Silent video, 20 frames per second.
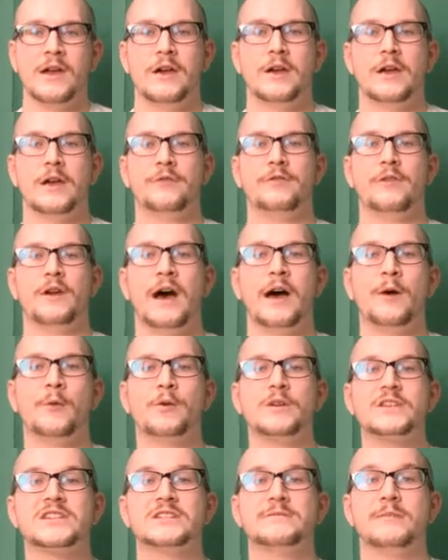If I
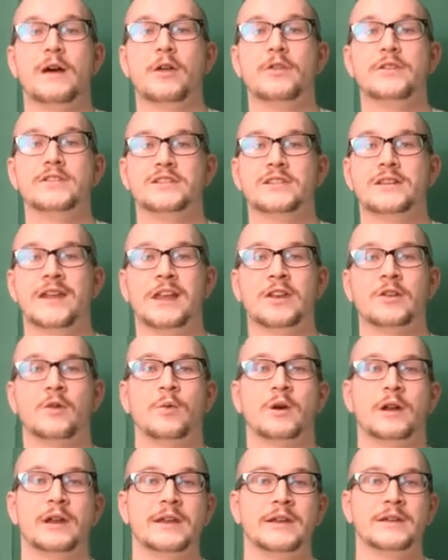were to smell this and not know
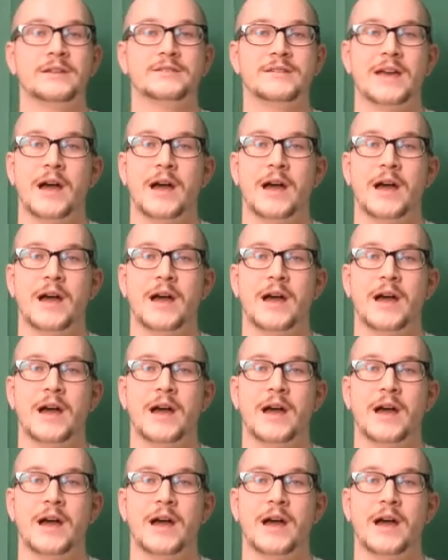what it is,